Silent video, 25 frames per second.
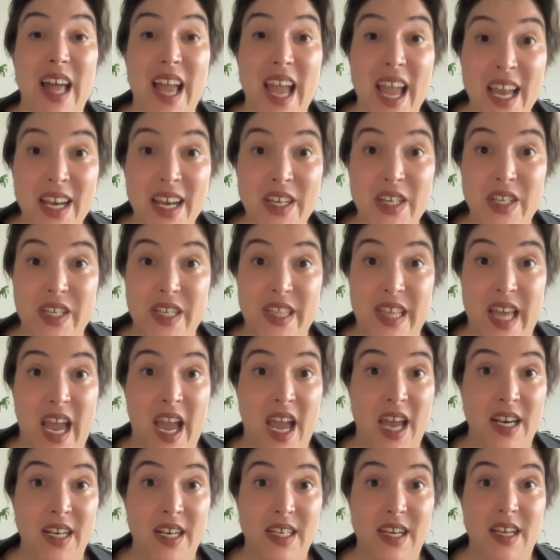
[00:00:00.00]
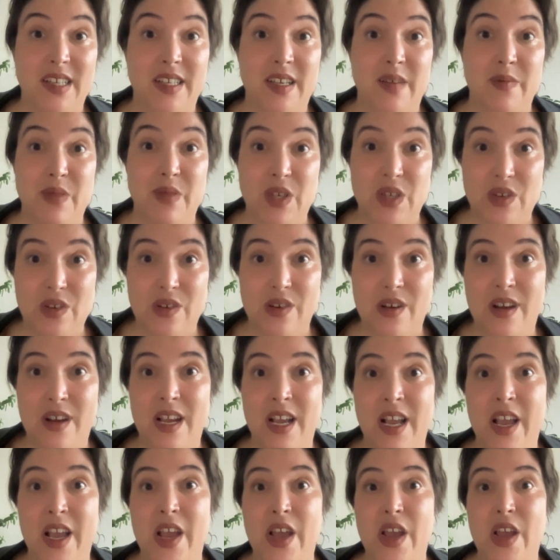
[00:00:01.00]
add to that, as I'm sure
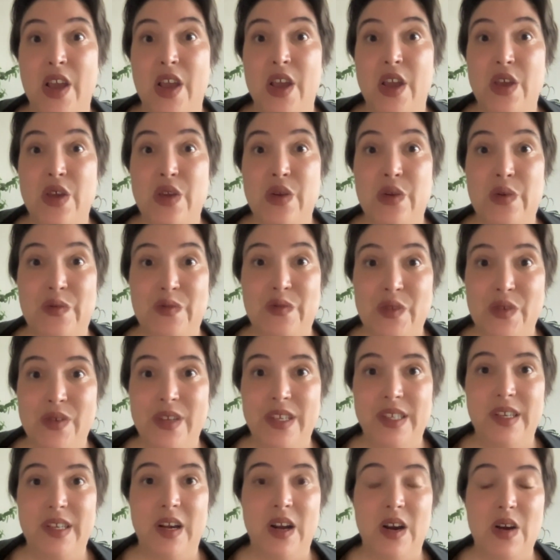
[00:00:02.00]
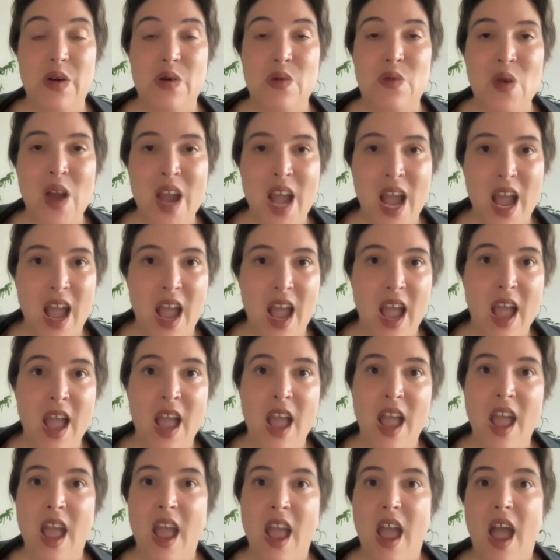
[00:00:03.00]
your viewers are
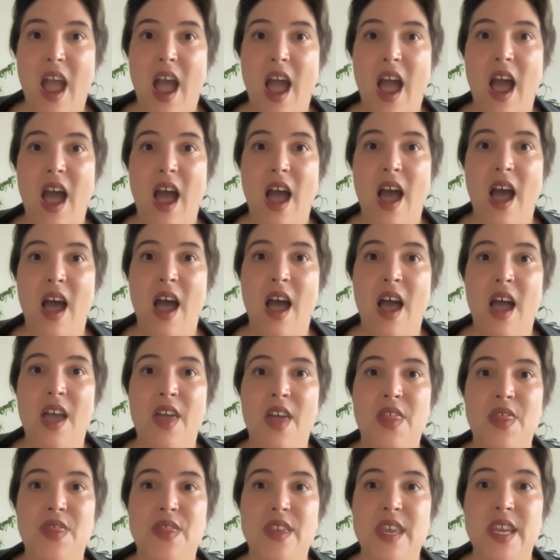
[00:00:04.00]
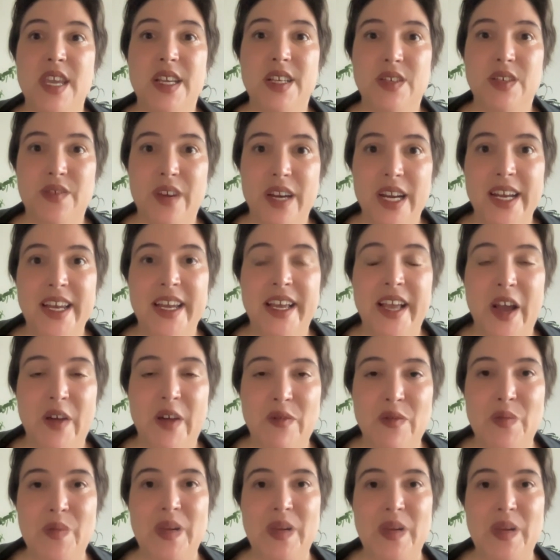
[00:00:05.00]
aware, the Israeli
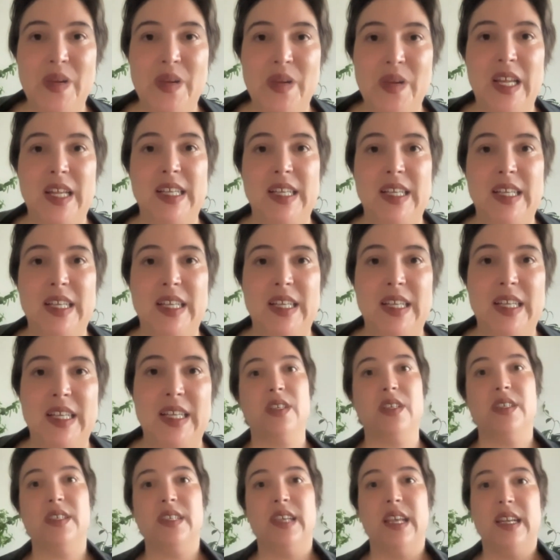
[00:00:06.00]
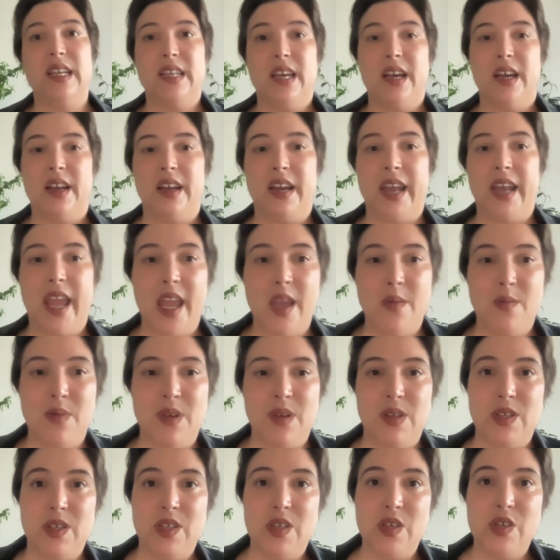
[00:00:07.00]
government sent out
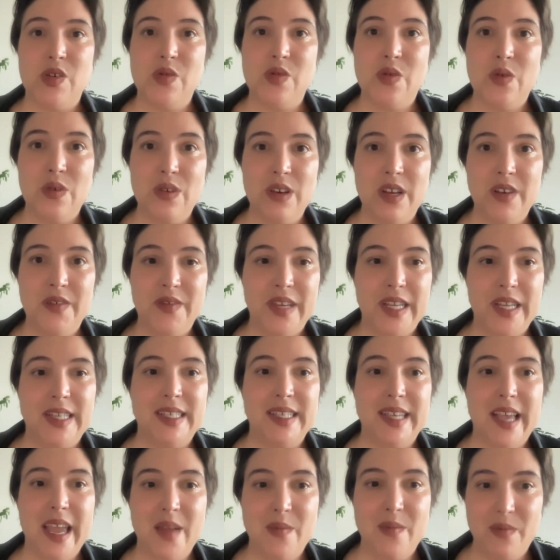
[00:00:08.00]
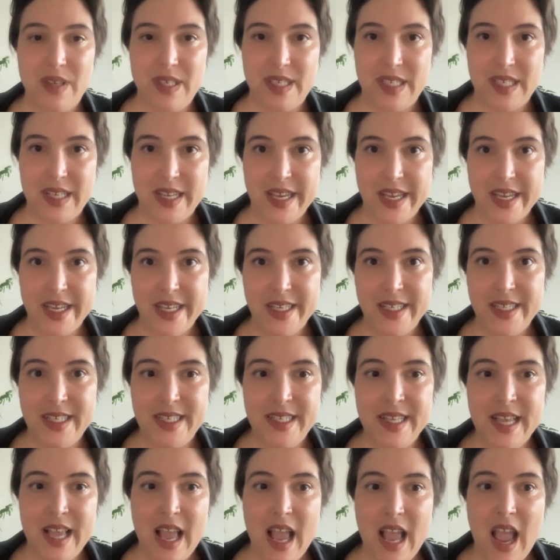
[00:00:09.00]
cables to all of its
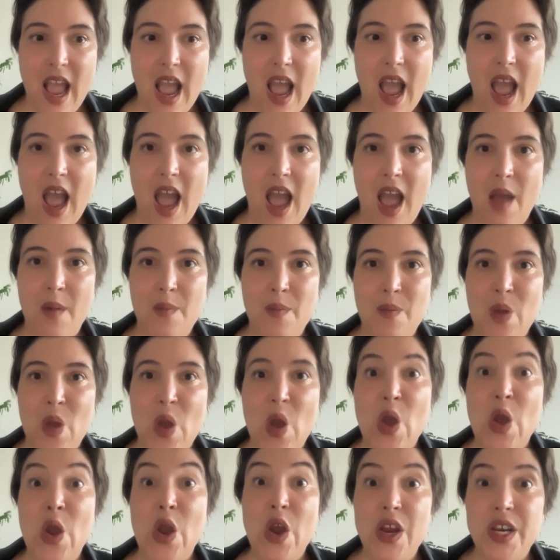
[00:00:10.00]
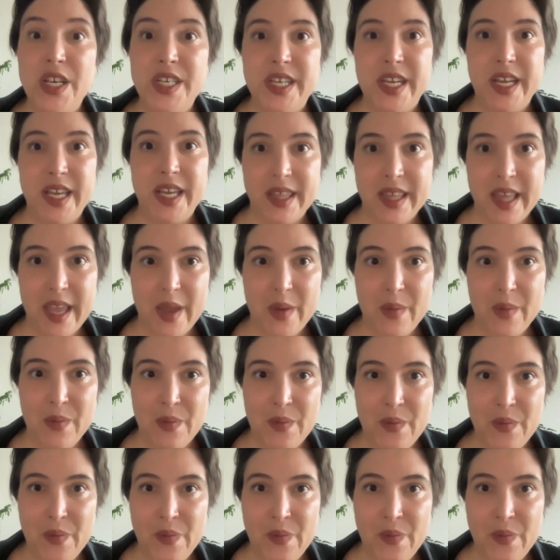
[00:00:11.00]
embassies, urging them